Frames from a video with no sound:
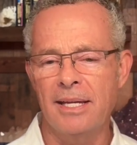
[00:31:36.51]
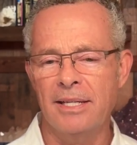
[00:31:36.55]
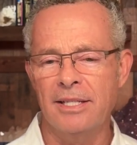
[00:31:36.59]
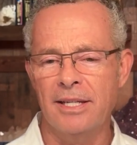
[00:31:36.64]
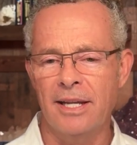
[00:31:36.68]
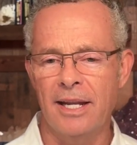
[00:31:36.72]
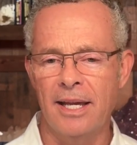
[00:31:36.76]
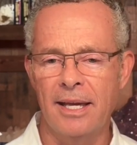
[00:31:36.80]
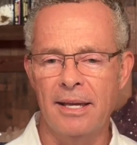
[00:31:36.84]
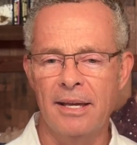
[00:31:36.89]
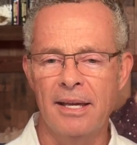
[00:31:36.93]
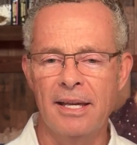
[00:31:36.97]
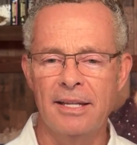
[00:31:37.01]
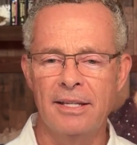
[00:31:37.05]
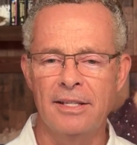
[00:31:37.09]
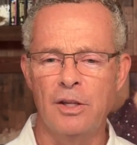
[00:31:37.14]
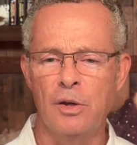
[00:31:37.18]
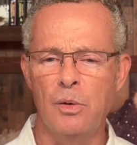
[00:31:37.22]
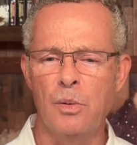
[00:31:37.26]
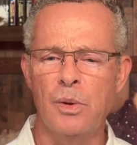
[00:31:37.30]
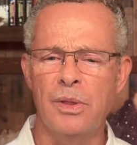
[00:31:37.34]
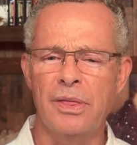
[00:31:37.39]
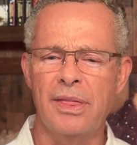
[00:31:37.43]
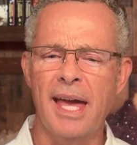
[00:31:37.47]
Should I
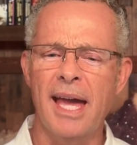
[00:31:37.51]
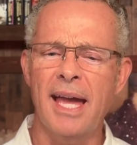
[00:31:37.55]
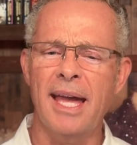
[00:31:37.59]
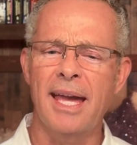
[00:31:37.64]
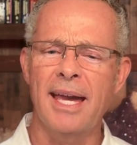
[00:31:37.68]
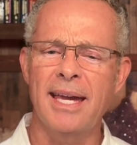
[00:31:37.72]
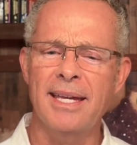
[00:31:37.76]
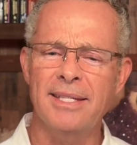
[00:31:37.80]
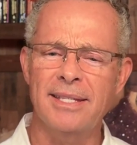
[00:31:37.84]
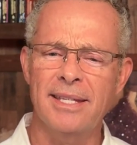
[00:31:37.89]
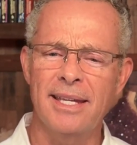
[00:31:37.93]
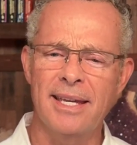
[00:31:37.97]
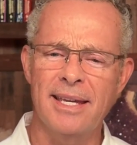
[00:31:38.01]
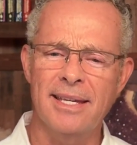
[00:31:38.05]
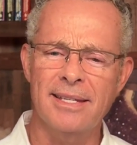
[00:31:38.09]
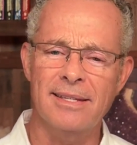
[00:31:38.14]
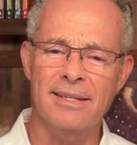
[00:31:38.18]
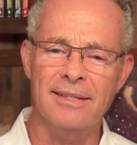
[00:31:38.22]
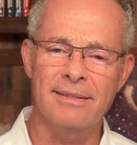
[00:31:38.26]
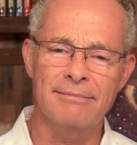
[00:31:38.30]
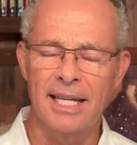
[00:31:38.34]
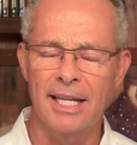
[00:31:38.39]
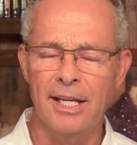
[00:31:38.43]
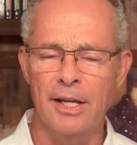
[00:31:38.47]
do what that guy says and